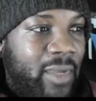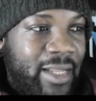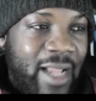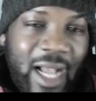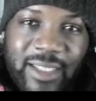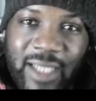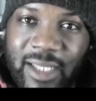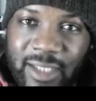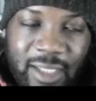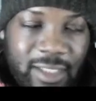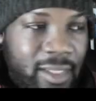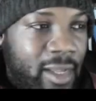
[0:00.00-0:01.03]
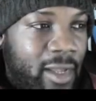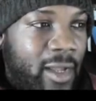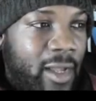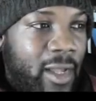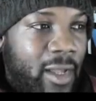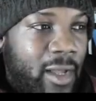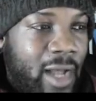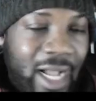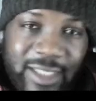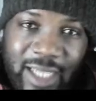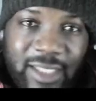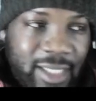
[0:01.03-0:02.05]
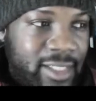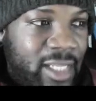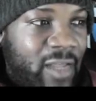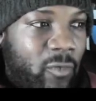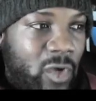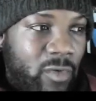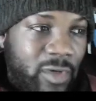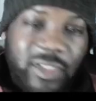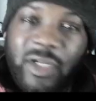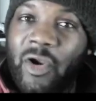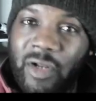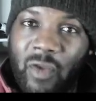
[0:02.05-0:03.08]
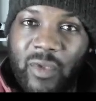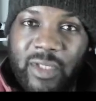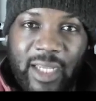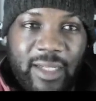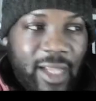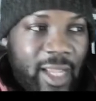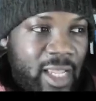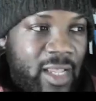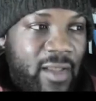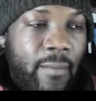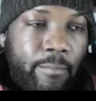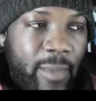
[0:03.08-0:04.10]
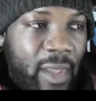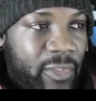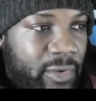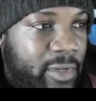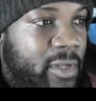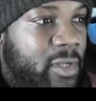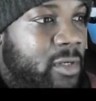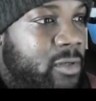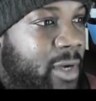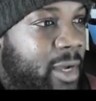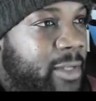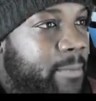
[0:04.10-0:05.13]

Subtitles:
access it if we return it within a method, right?